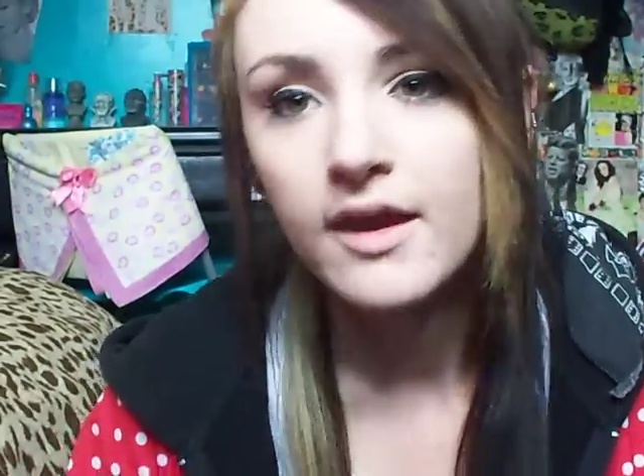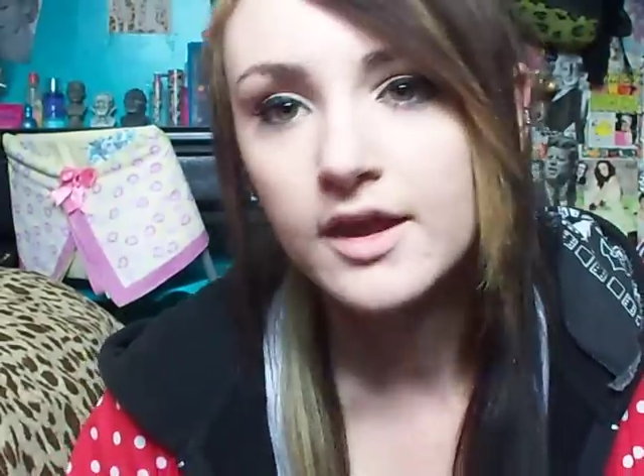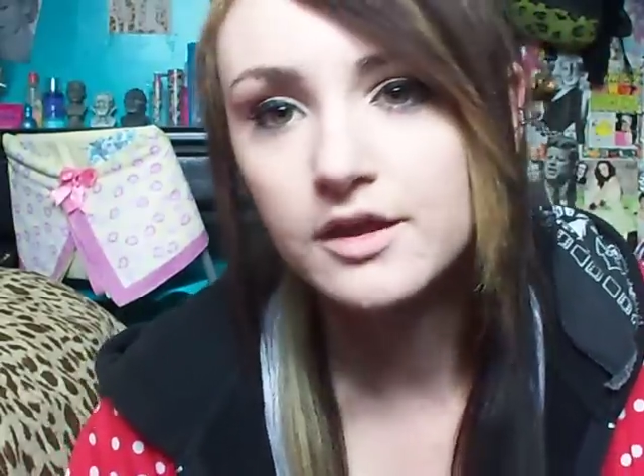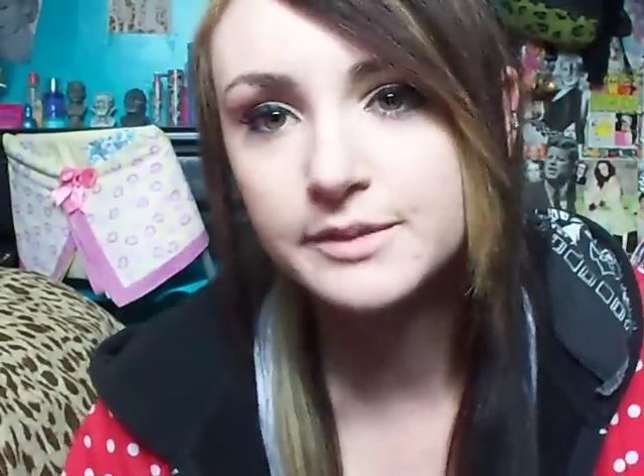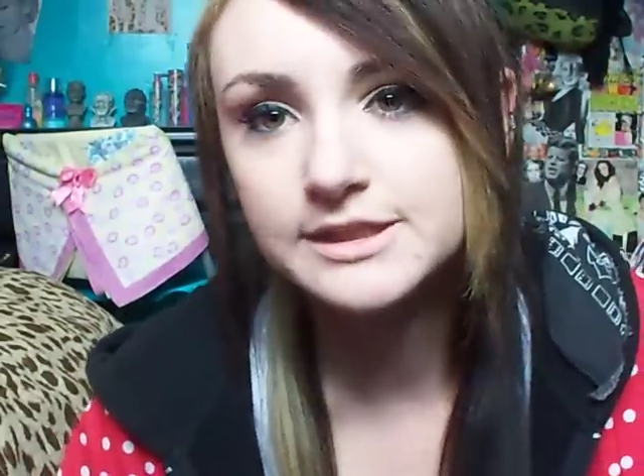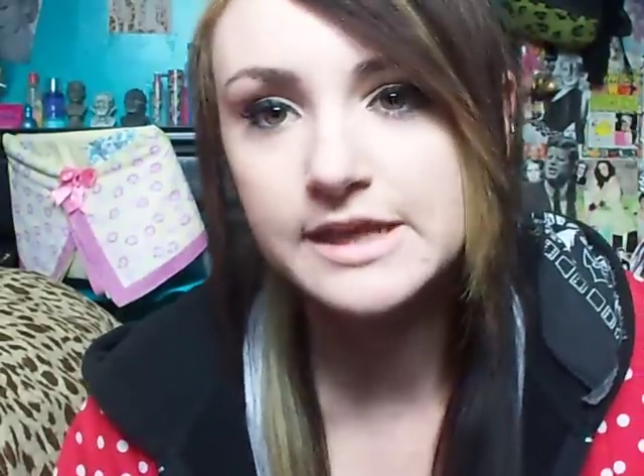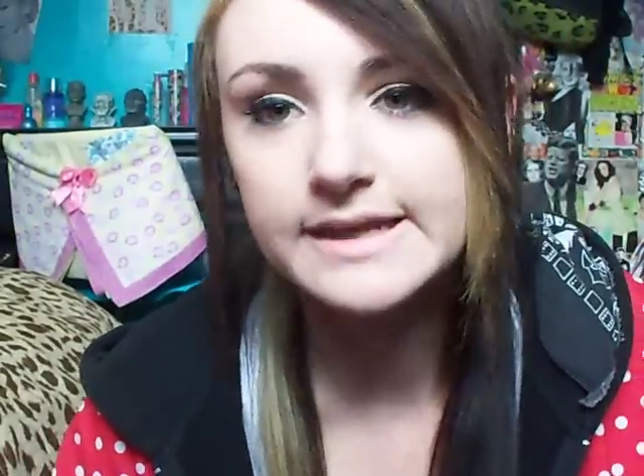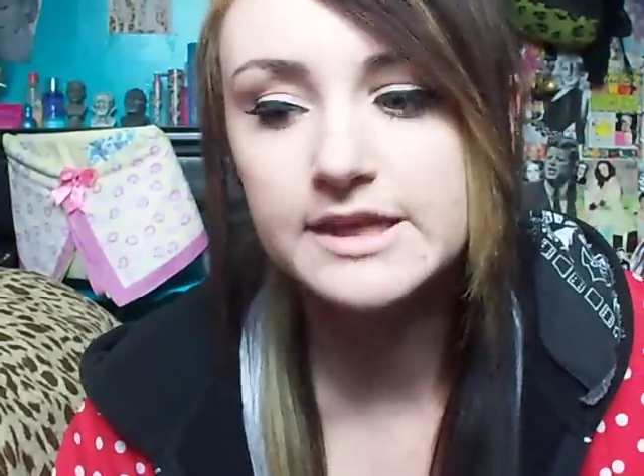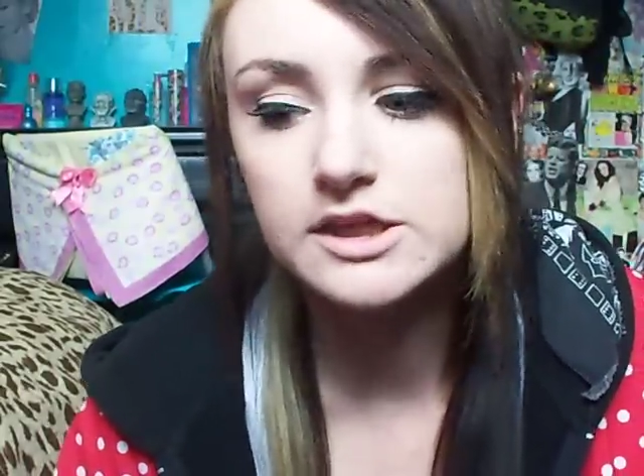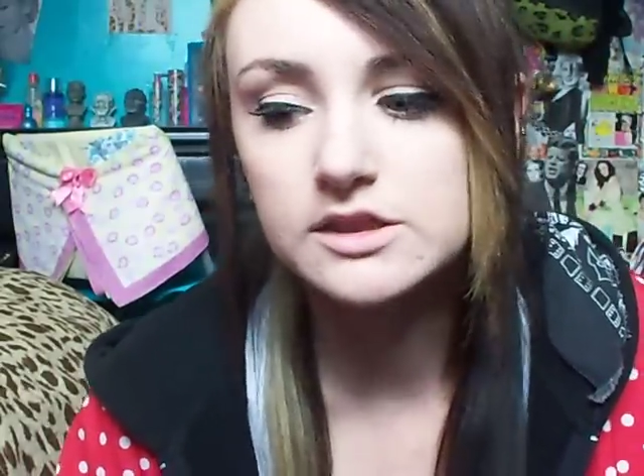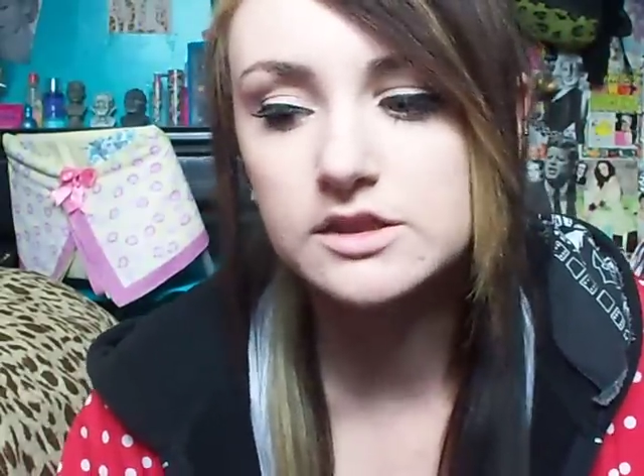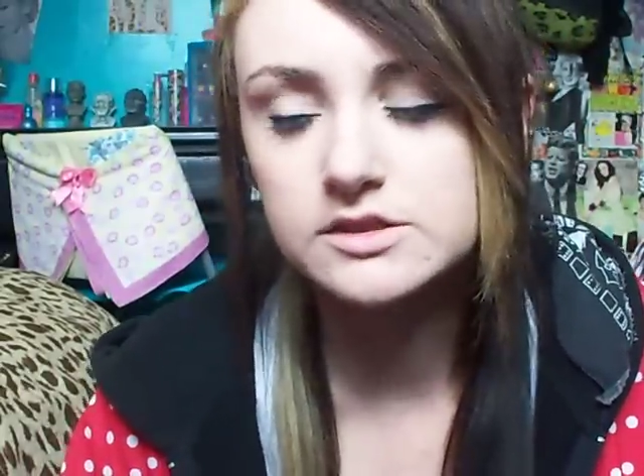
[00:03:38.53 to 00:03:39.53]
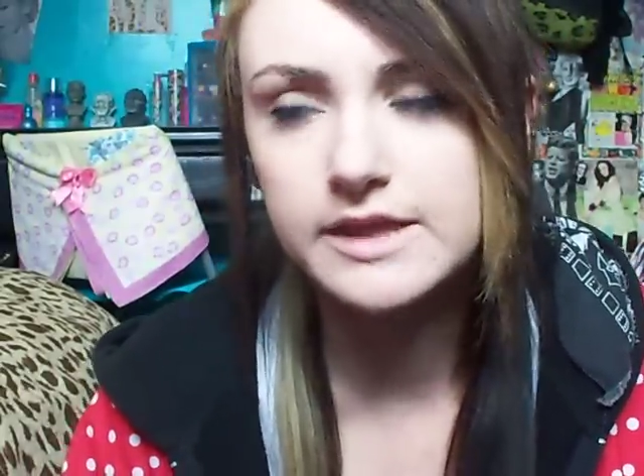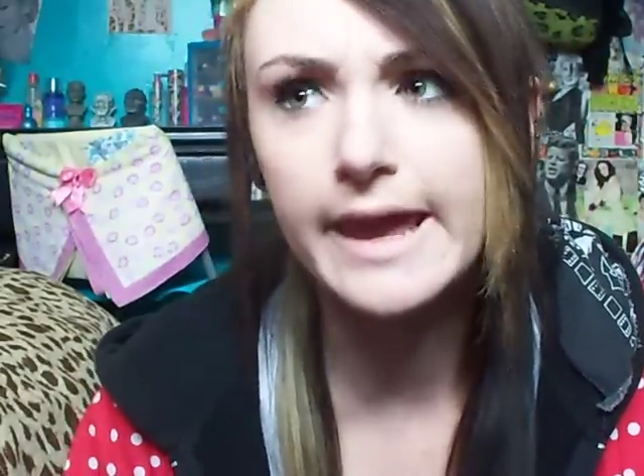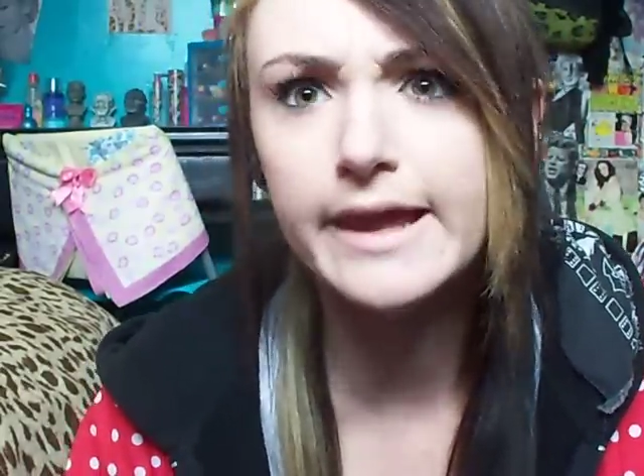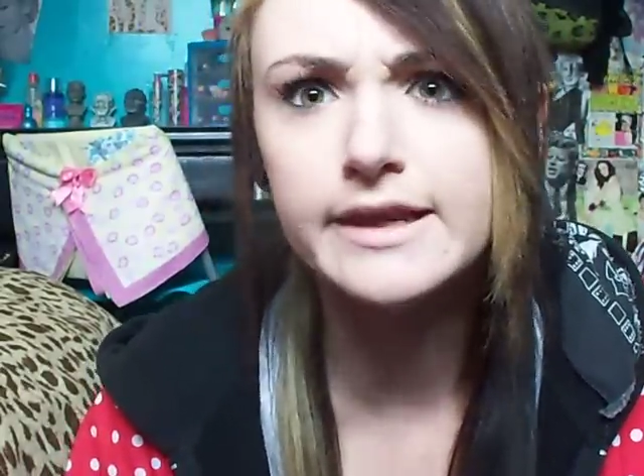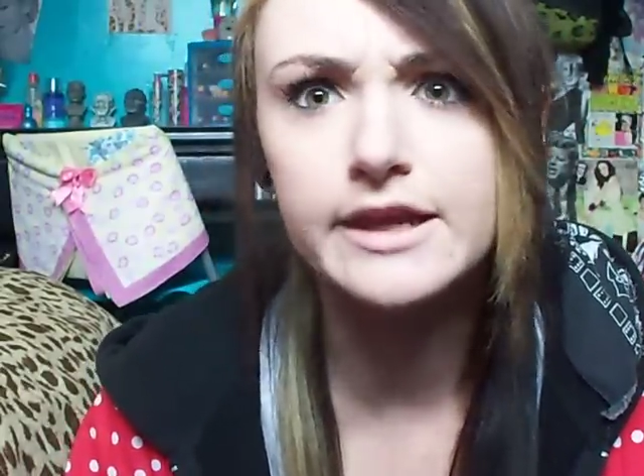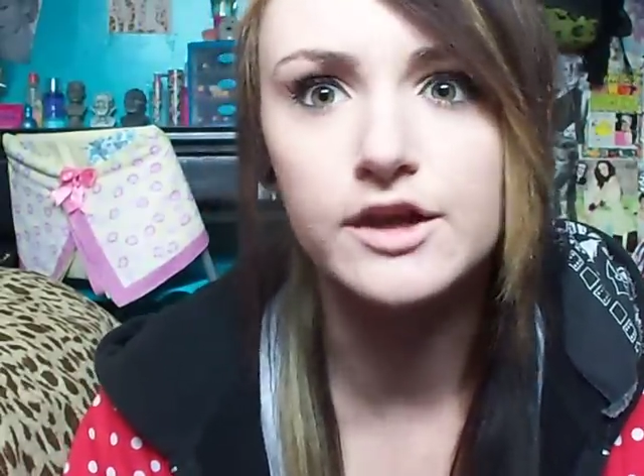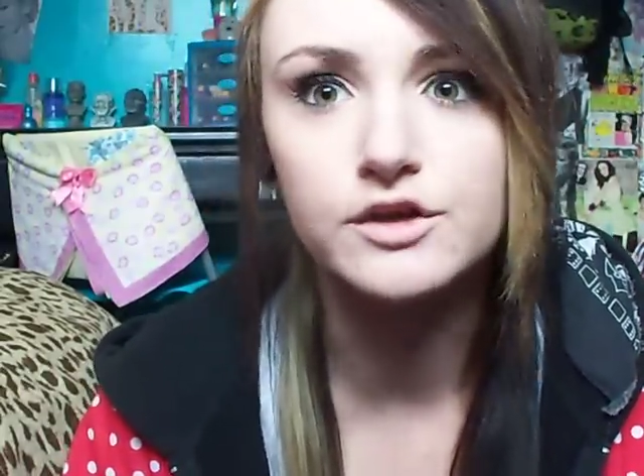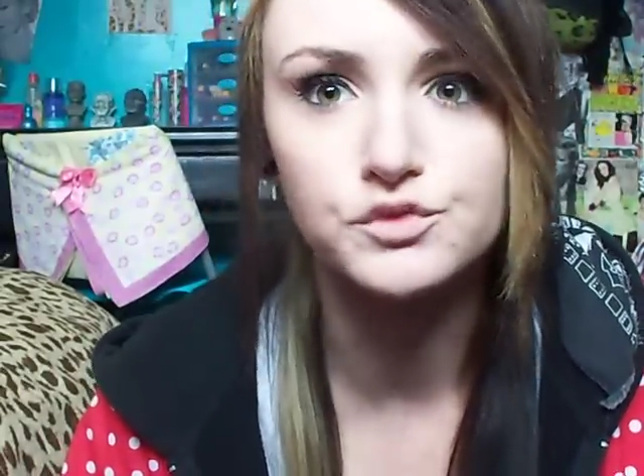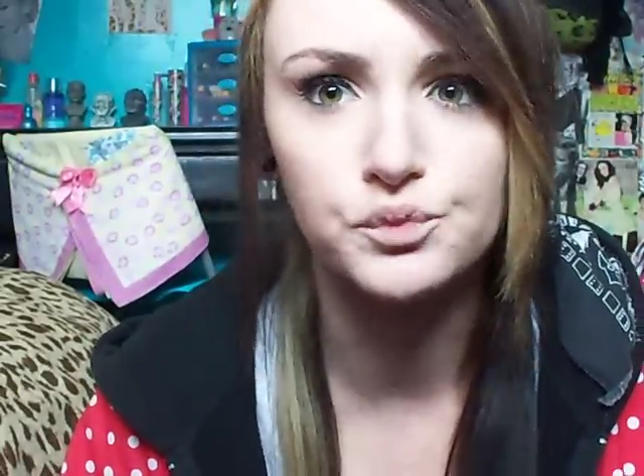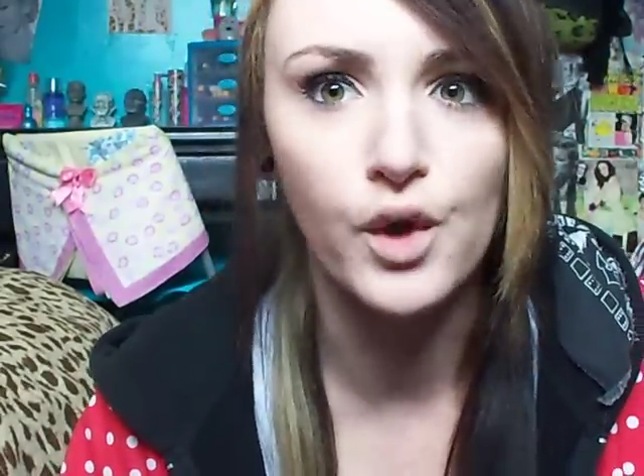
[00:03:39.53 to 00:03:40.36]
It'll be ten year ten years.